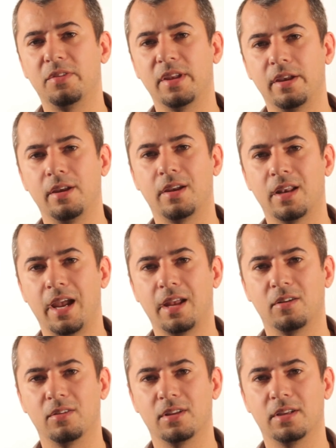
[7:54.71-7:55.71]
think you can
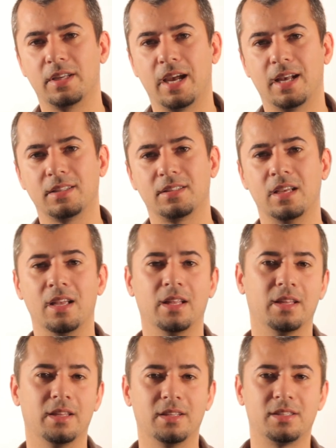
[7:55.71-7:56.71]
handle the task,
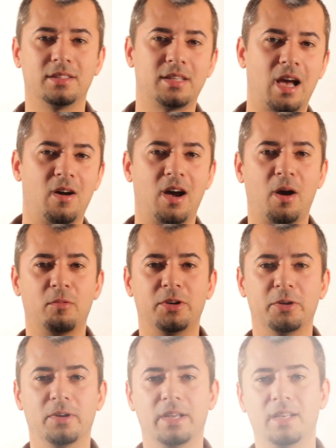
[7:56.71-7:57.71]
this is how I would
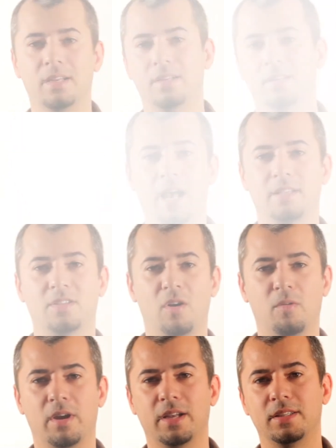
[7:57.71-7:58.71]
do it. As
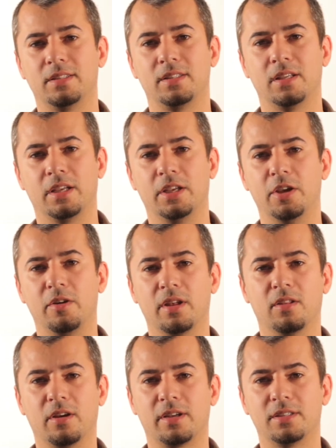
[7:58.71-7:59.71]
always, you
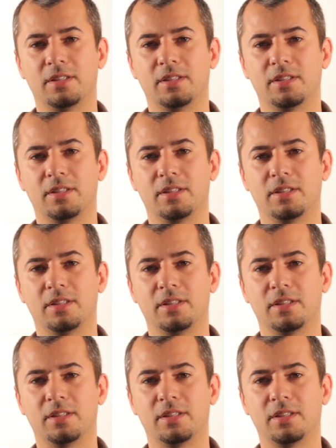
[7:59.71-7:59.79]
can look us